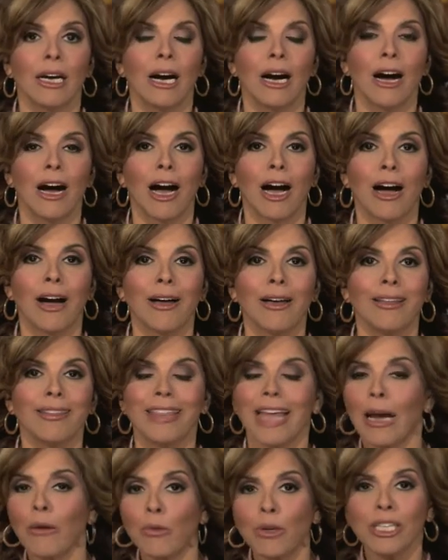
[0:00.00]

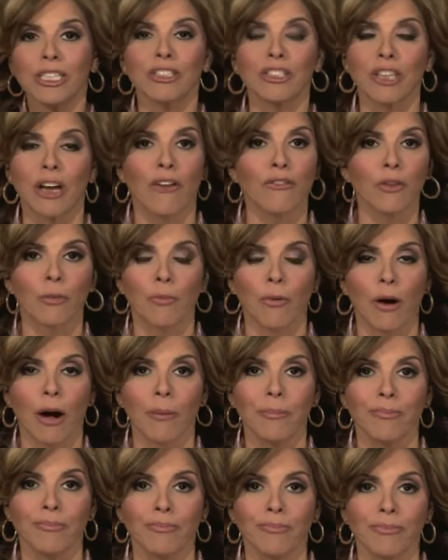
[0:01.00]
that wouldn't have solved the
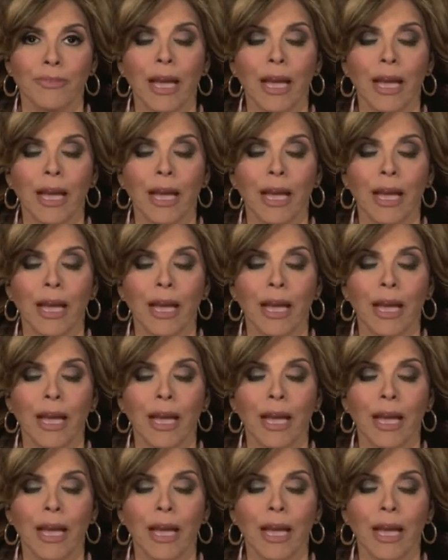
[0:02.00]
problem.